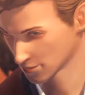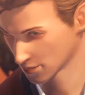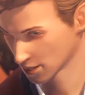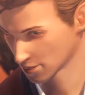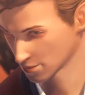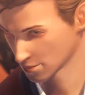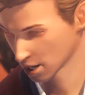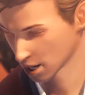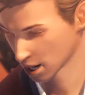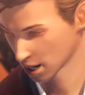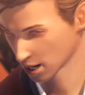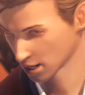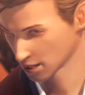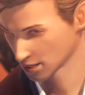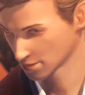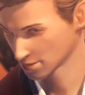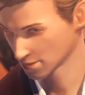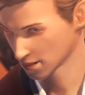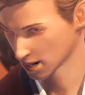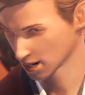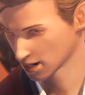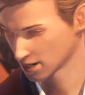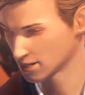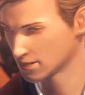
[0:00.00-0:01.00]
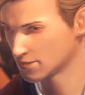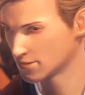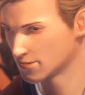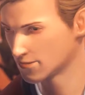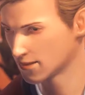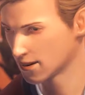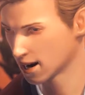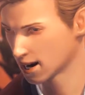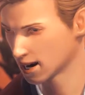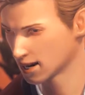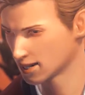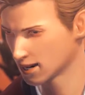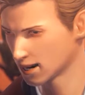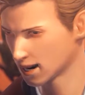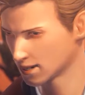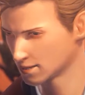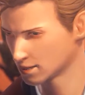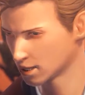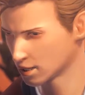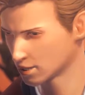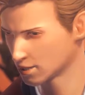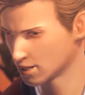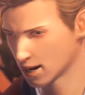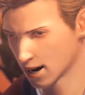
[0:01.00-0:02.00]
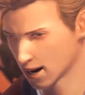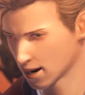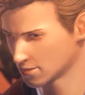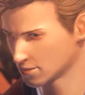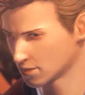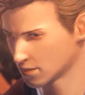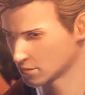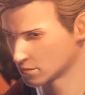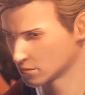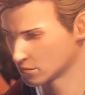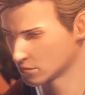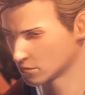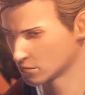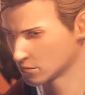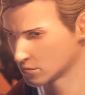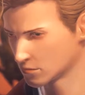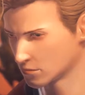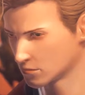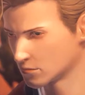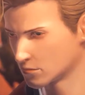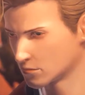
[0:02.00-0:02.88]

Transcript: Oh, man. You're telling me what to do? Get away from her,